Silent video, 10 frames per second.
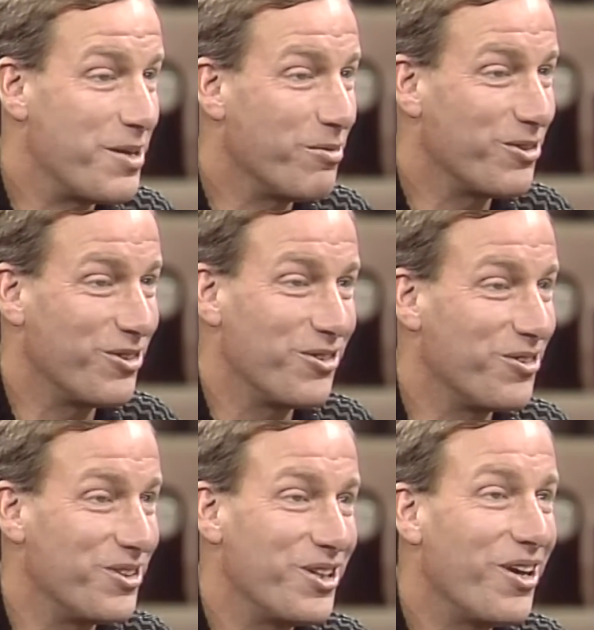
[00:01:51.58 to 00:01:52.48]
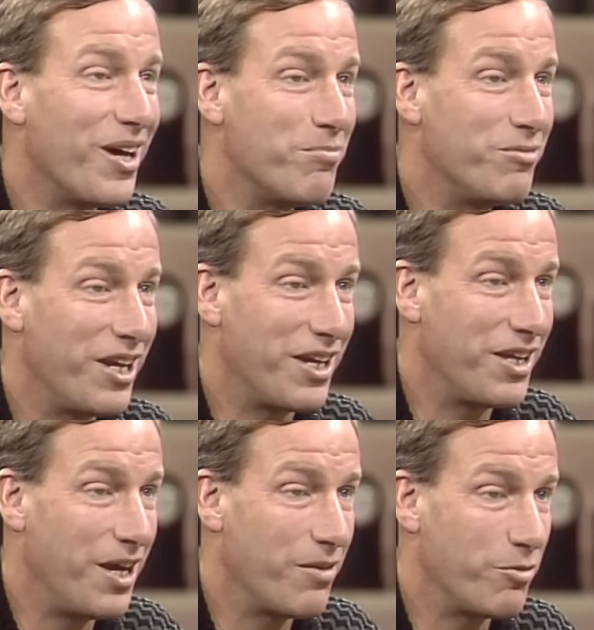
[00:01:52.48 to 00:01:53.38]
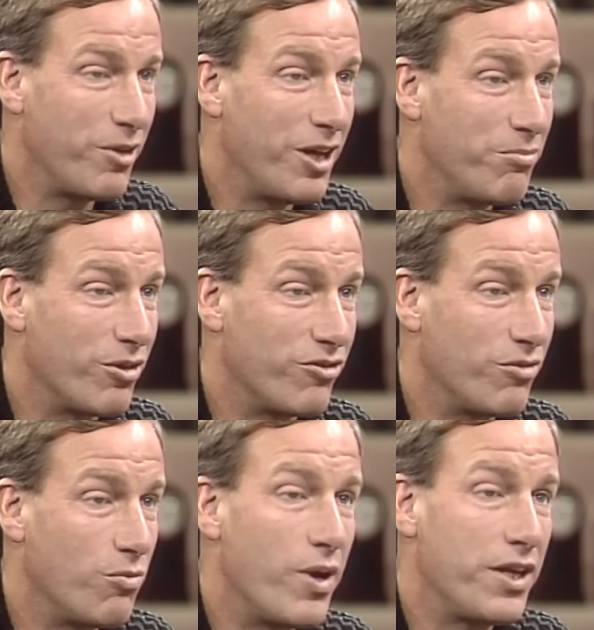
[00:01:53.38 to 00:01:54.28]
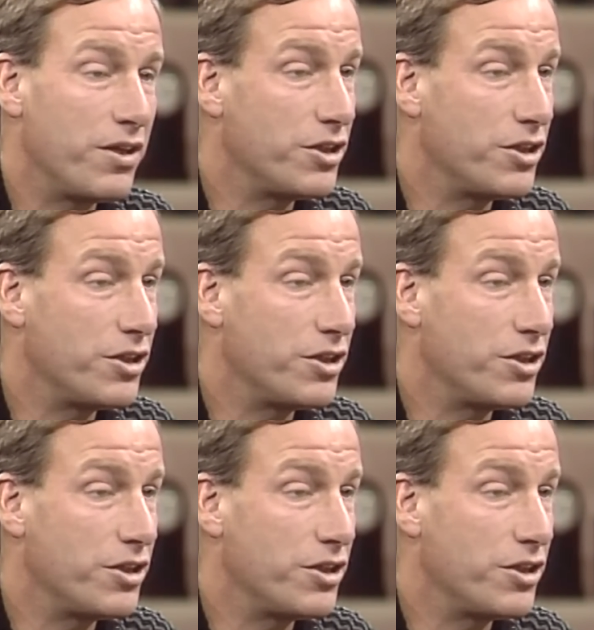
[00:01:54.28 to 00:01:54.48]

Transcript: animal to do the job taking care of a blind person when